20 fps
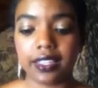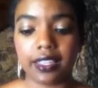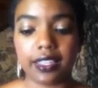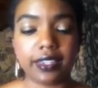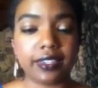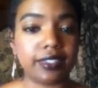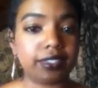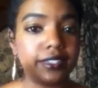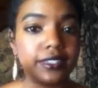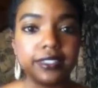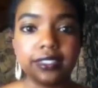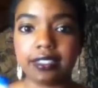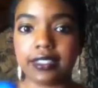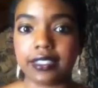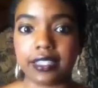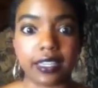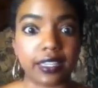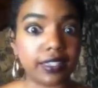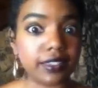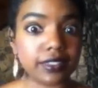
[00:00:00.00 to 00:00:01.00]
It
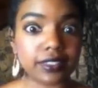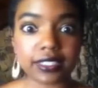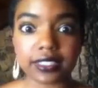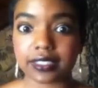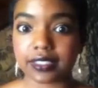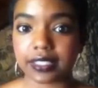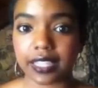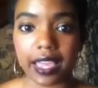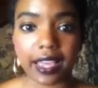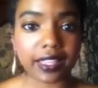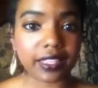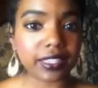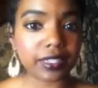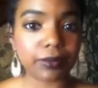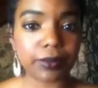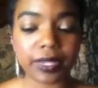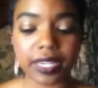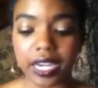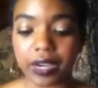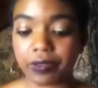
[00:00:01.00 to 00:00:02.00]
does
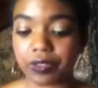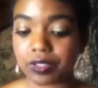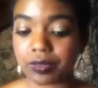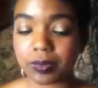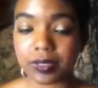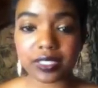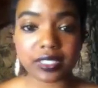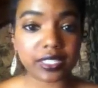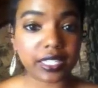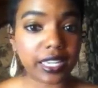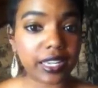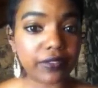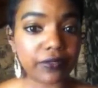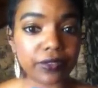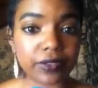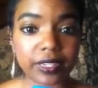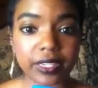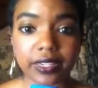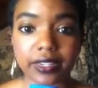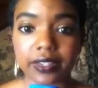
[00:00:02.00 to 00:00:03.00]
exactly what everyone's been
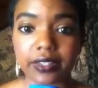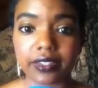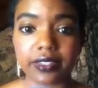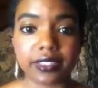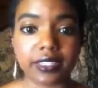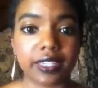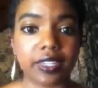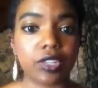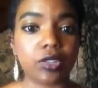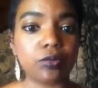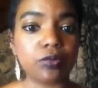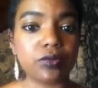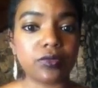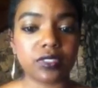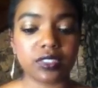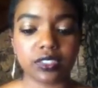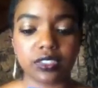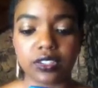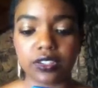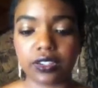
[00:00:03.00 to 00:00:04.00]
saying for years. It
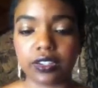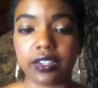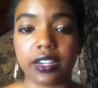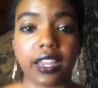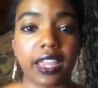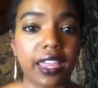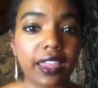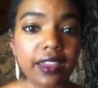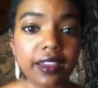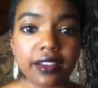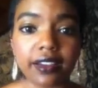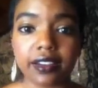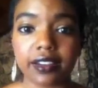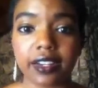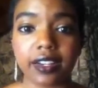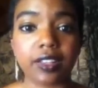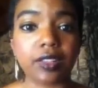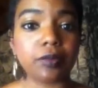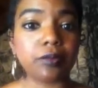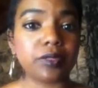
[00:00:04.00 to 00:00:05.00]
helps your
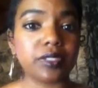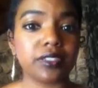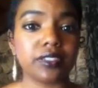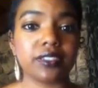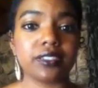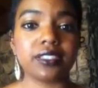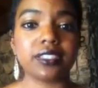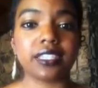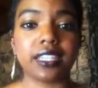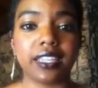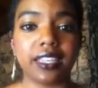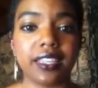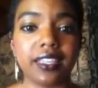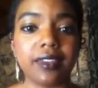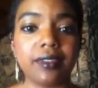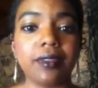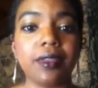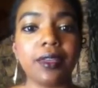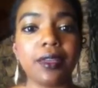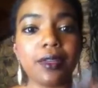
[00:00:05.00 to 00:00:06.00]
hair, it helps your
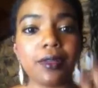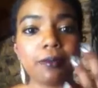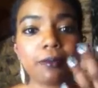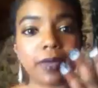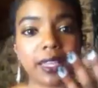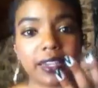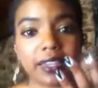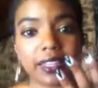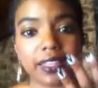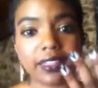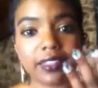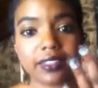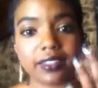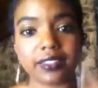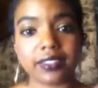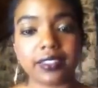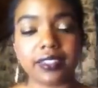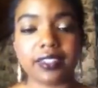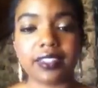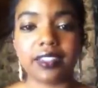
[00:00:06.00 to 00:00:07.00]
skin, my
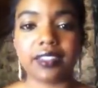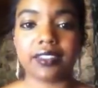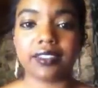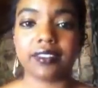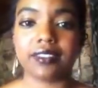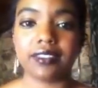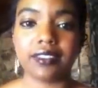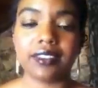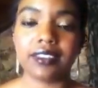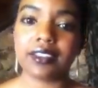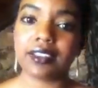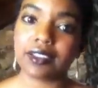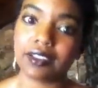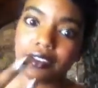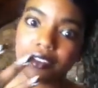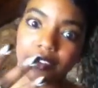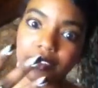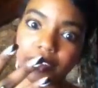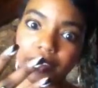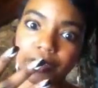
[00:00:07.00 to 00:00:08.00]
nails, you know,
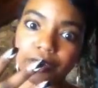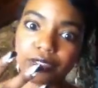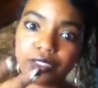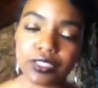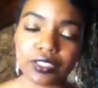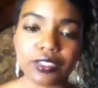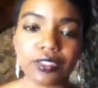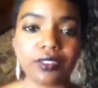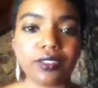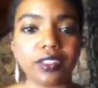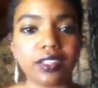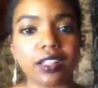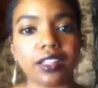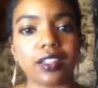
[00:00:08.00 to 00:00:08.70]
grow too